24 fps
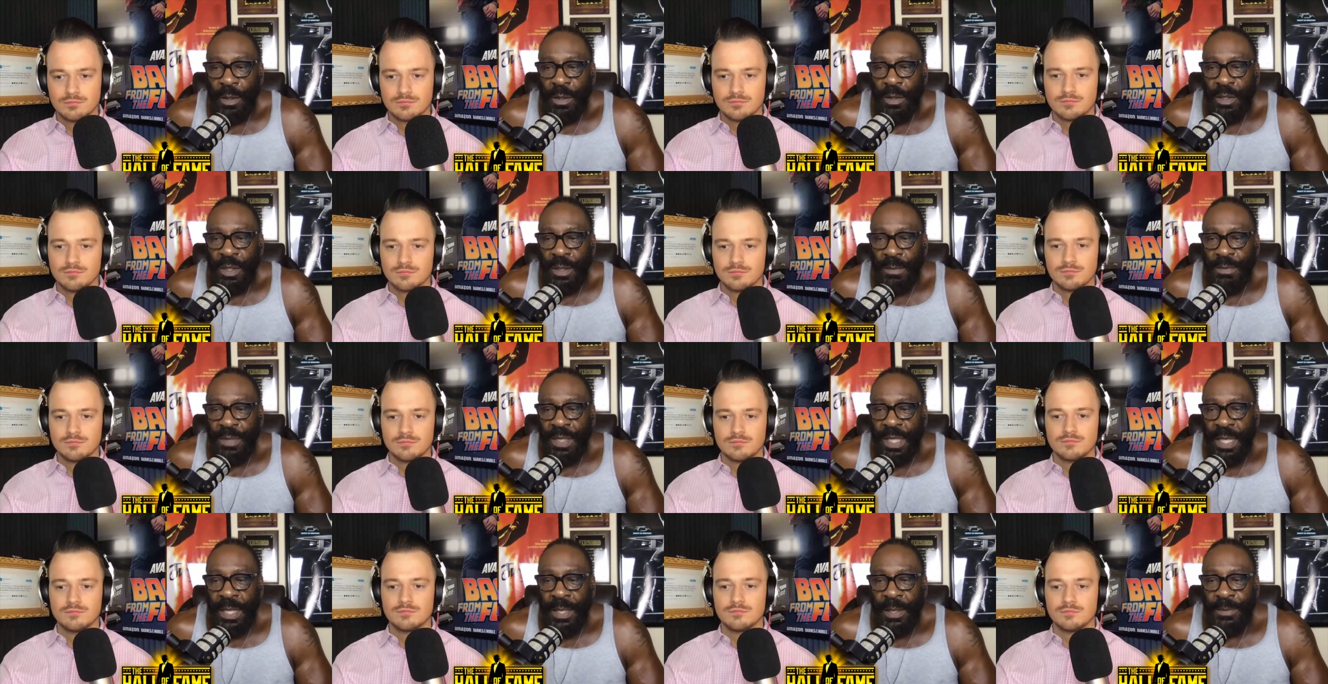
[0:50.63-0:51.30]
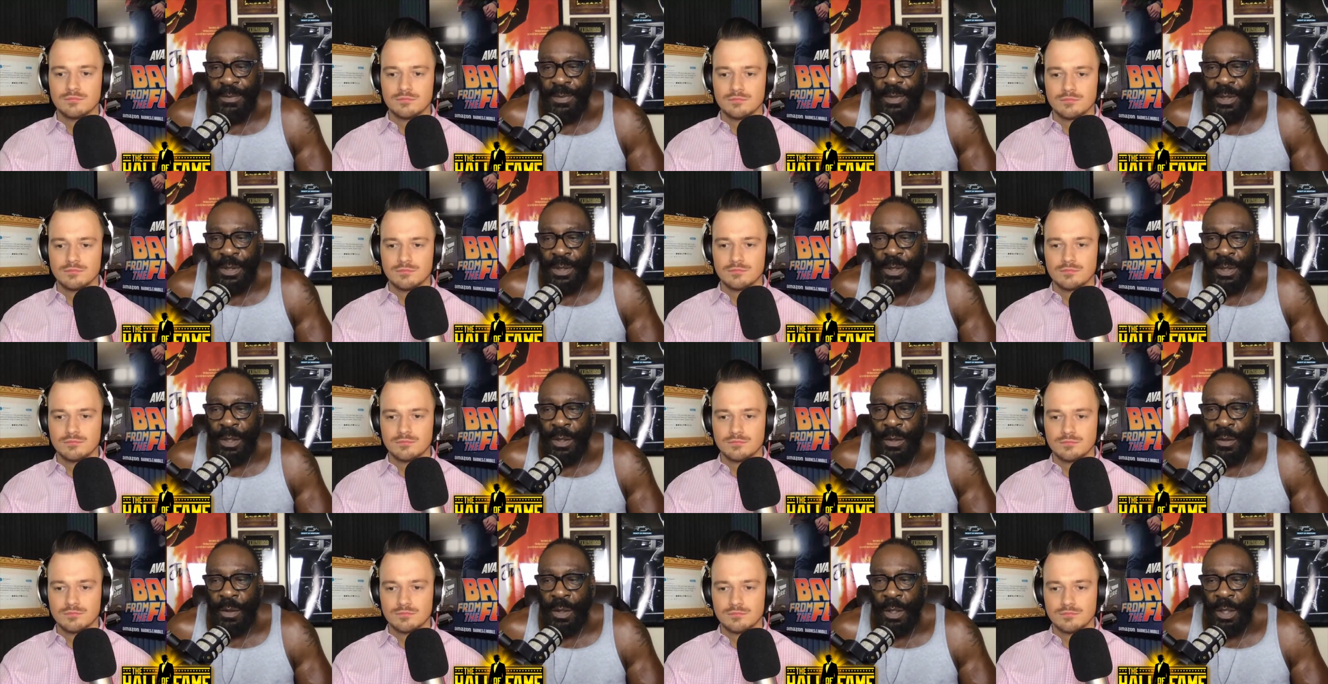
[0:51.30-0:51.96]
Speaker 1: sometimes you
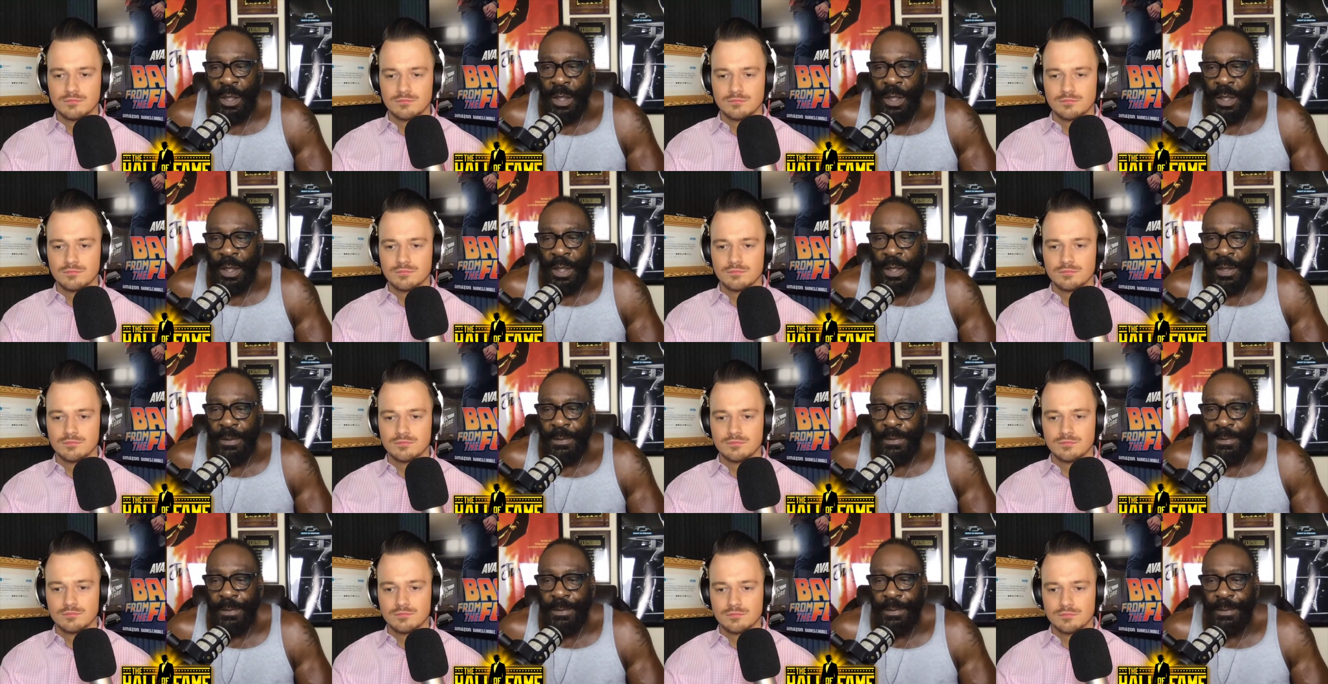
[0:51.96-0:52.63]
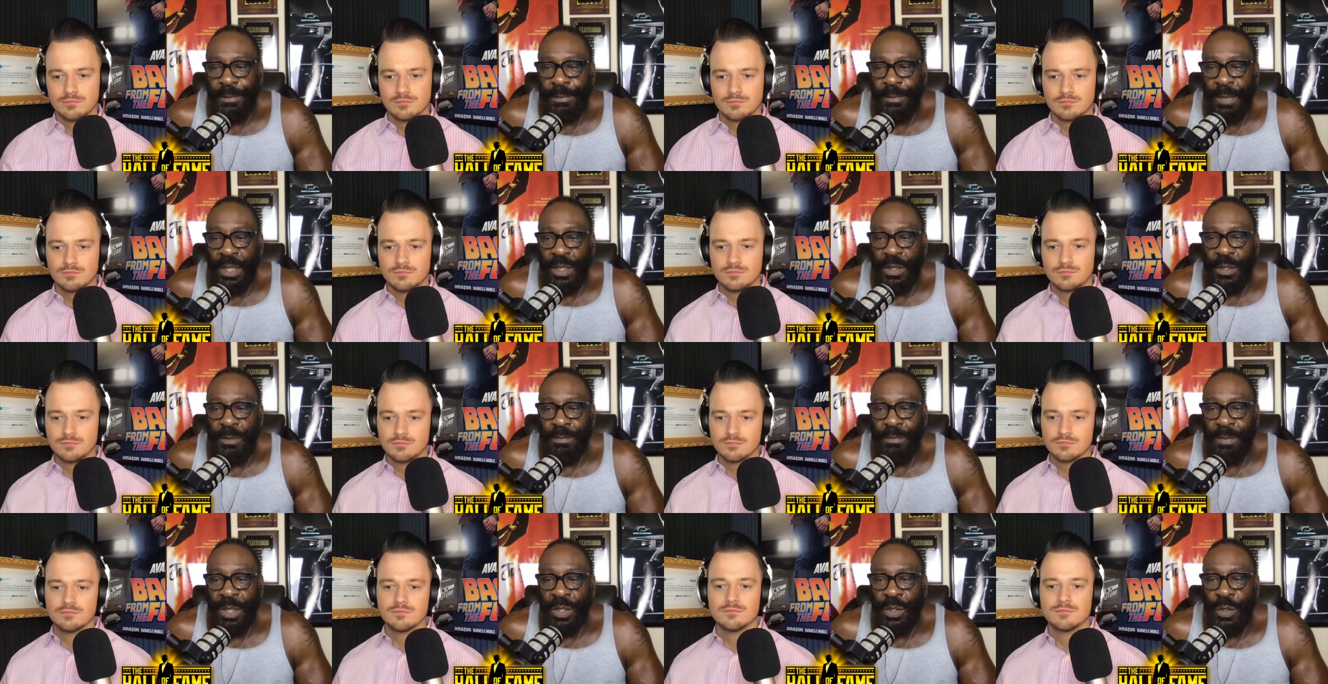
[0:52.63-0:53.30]
know um, make
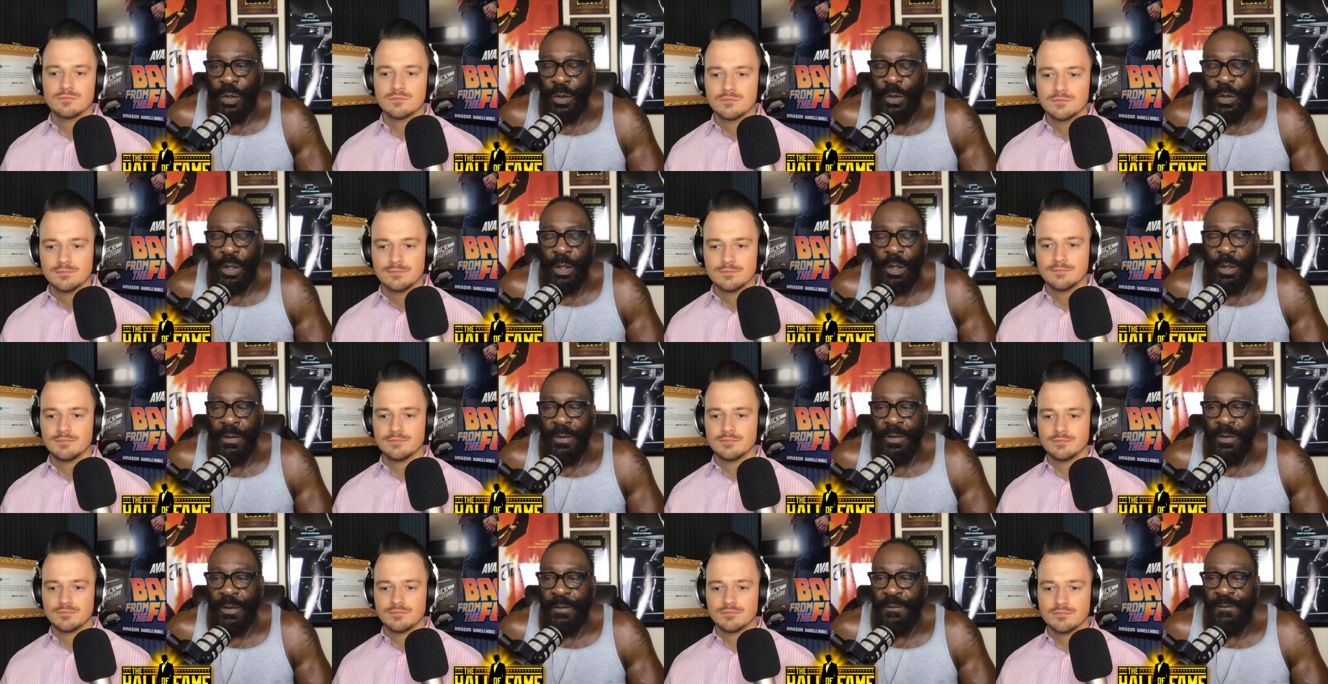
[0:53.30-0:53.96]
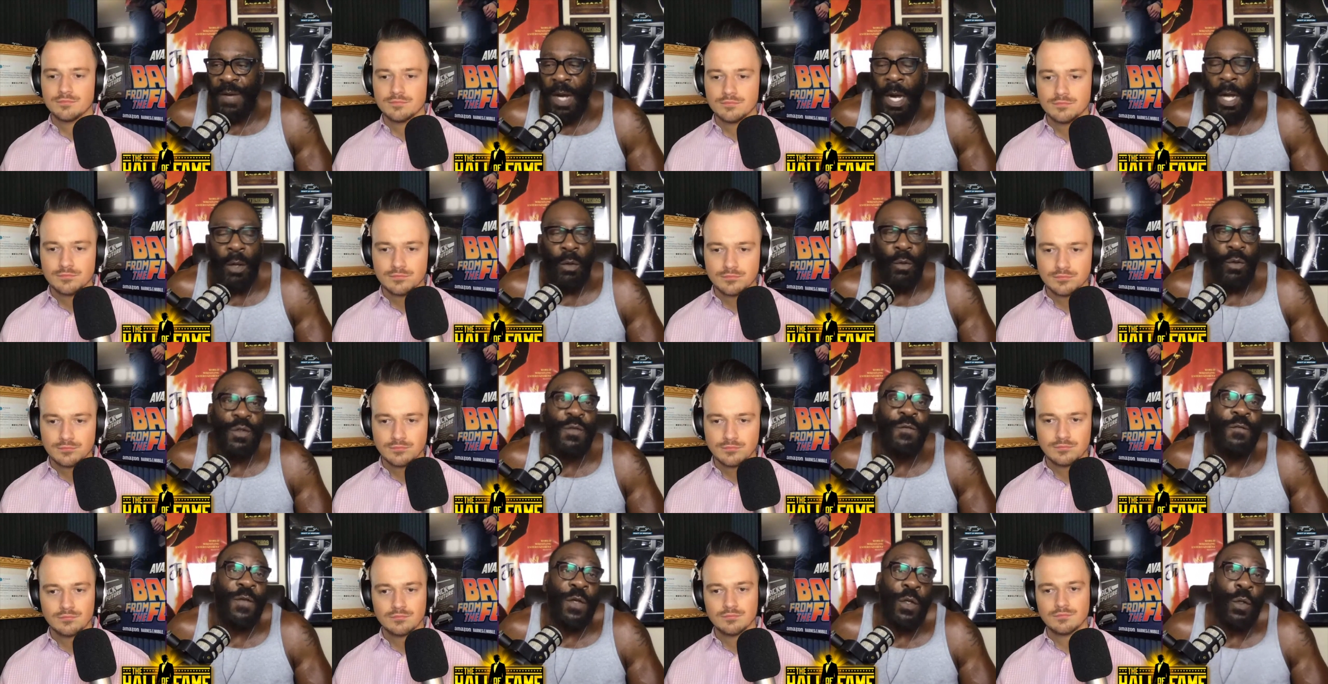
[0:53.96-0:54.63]
make sure their their
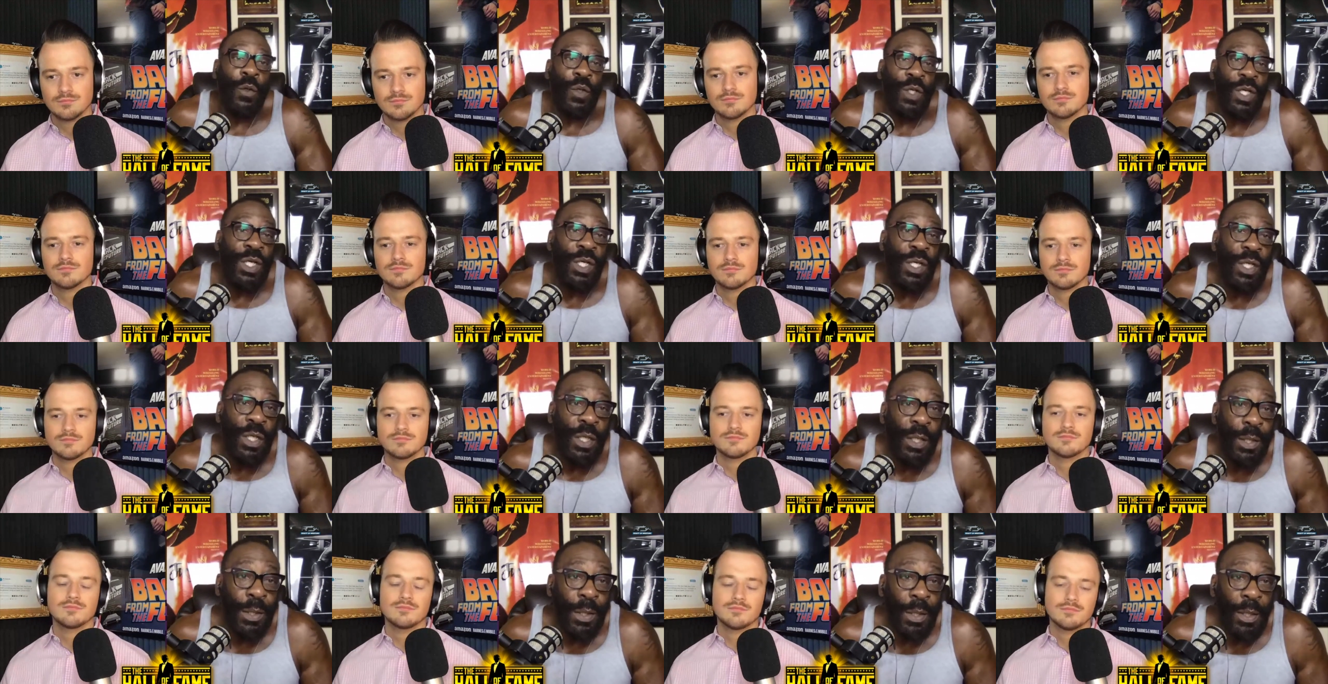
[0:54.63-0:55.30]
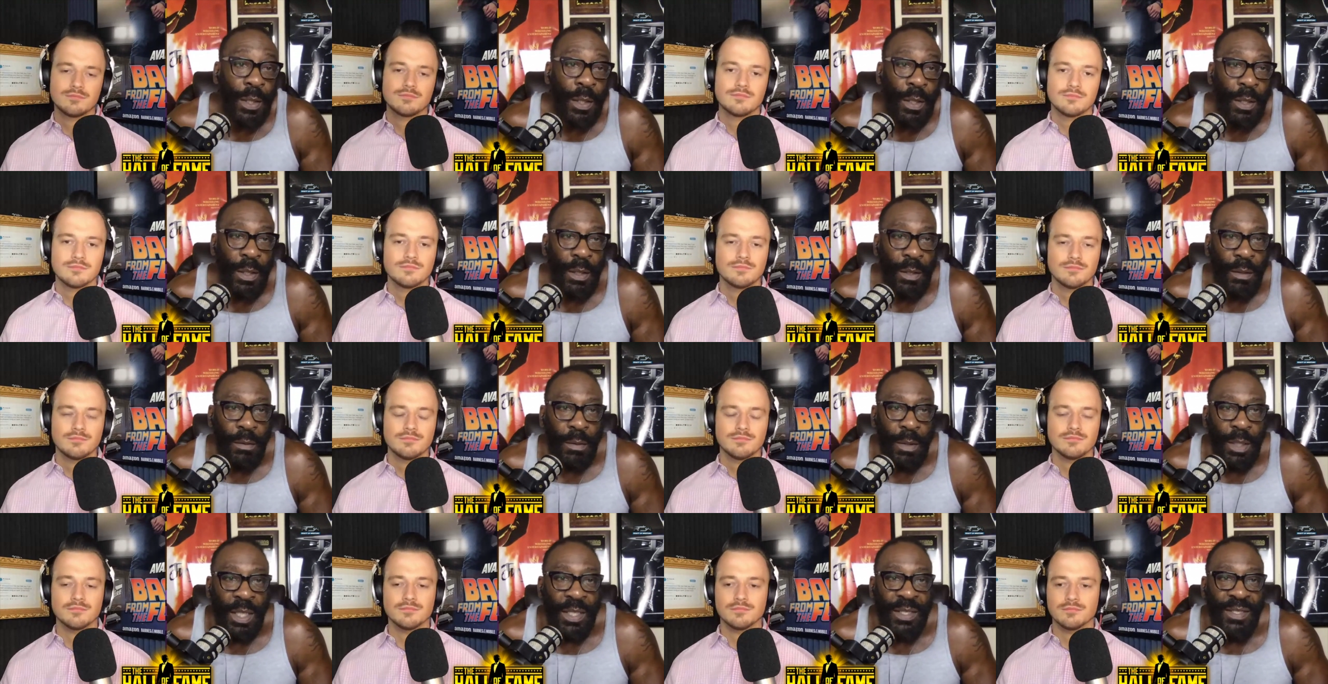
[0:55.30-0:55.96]
followers feel good
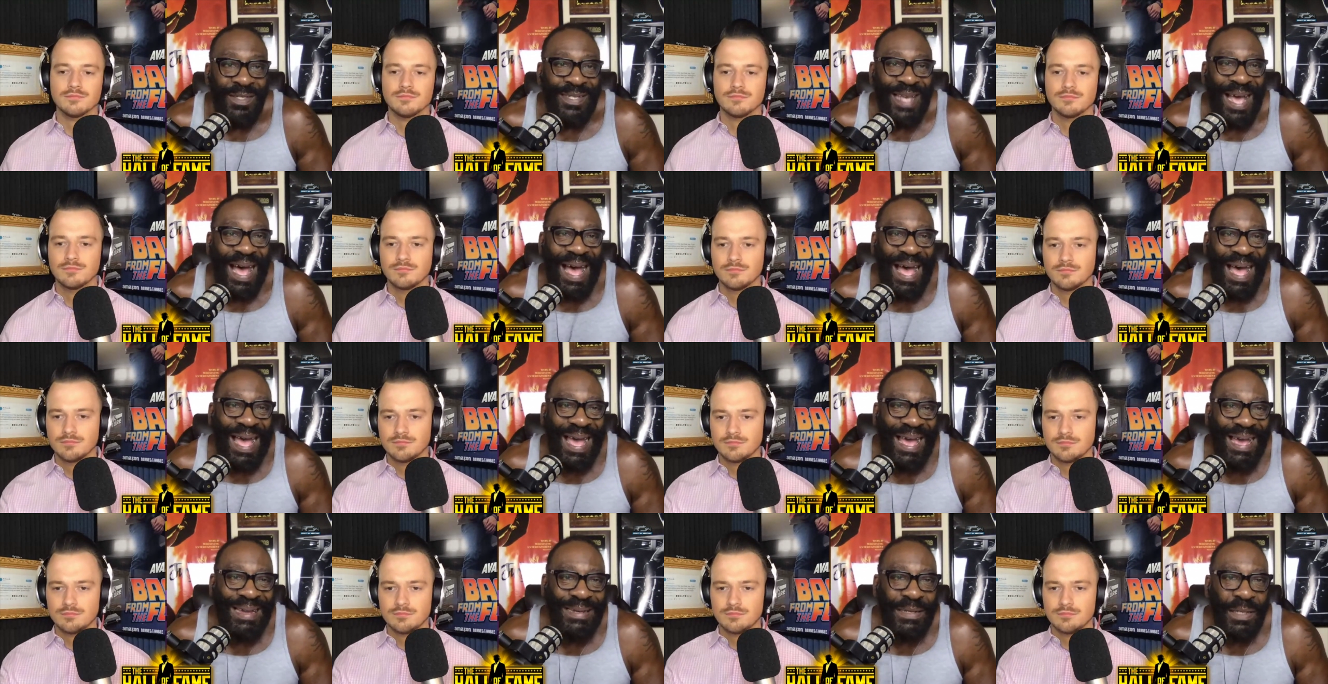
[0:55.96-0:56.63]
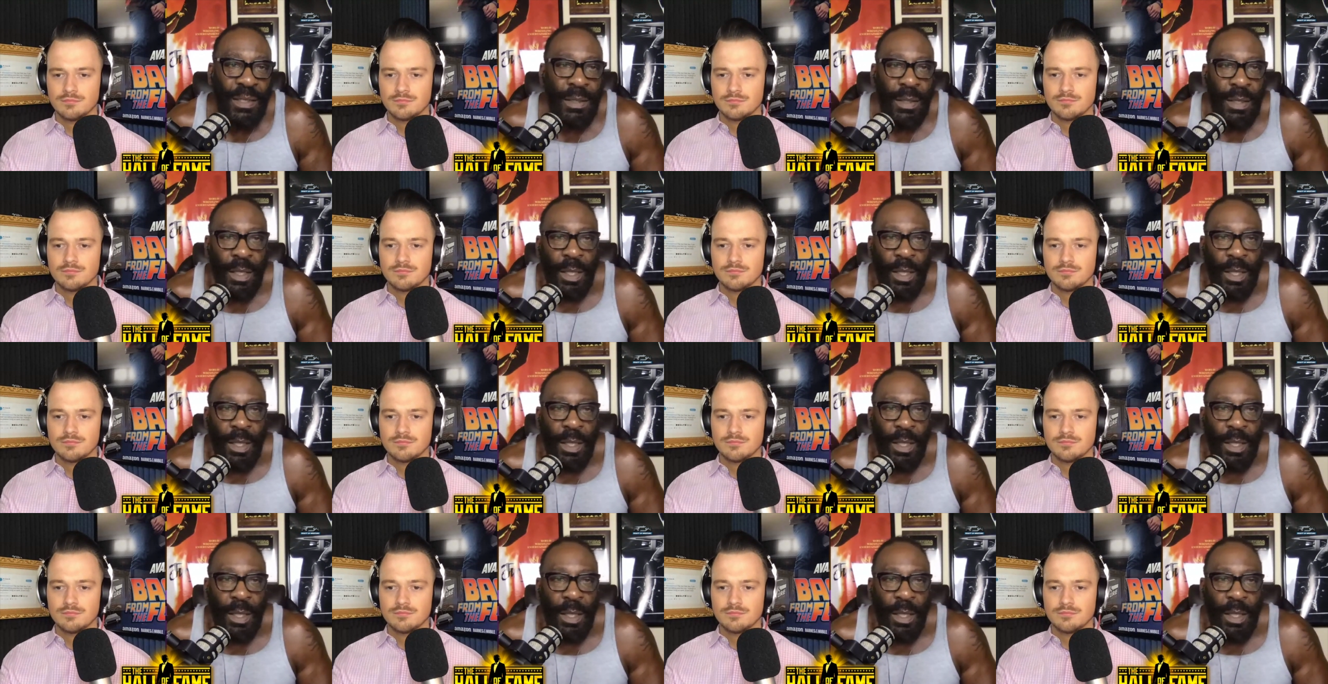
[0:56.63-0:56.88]
mm-hmm. inside.